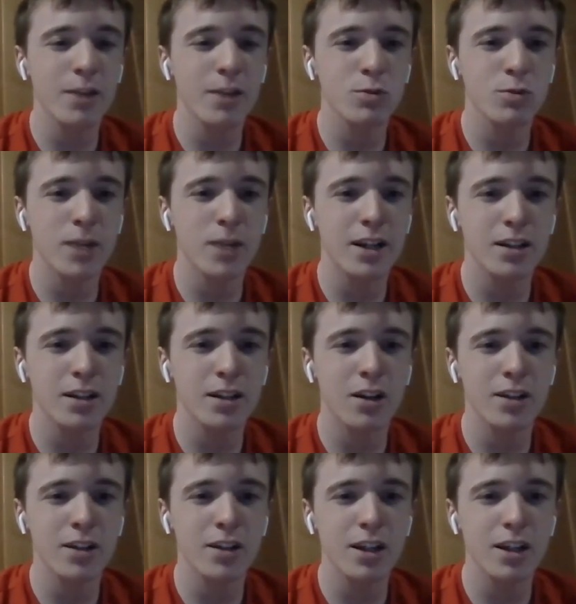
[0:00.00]
He was playing,
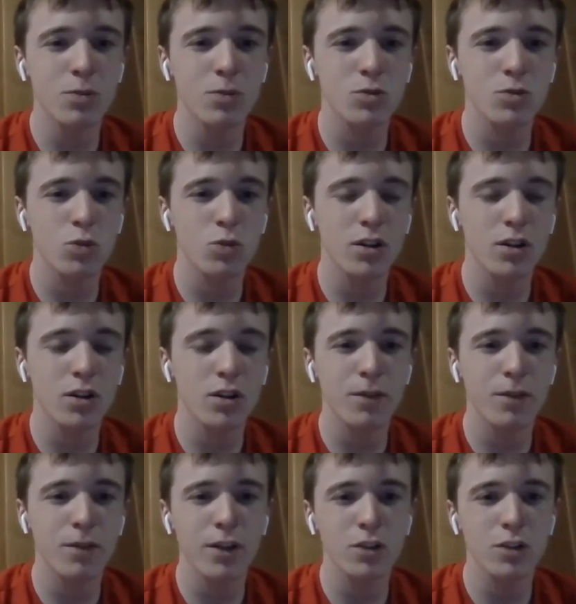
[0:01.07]
I think he was one of the
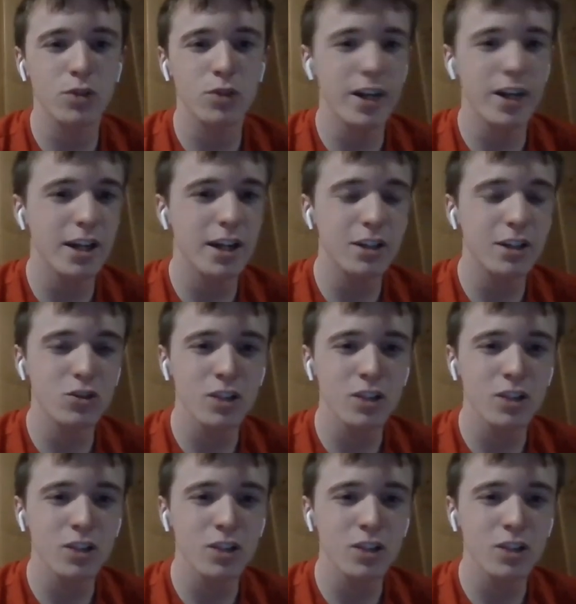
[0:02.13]
midfield three, and he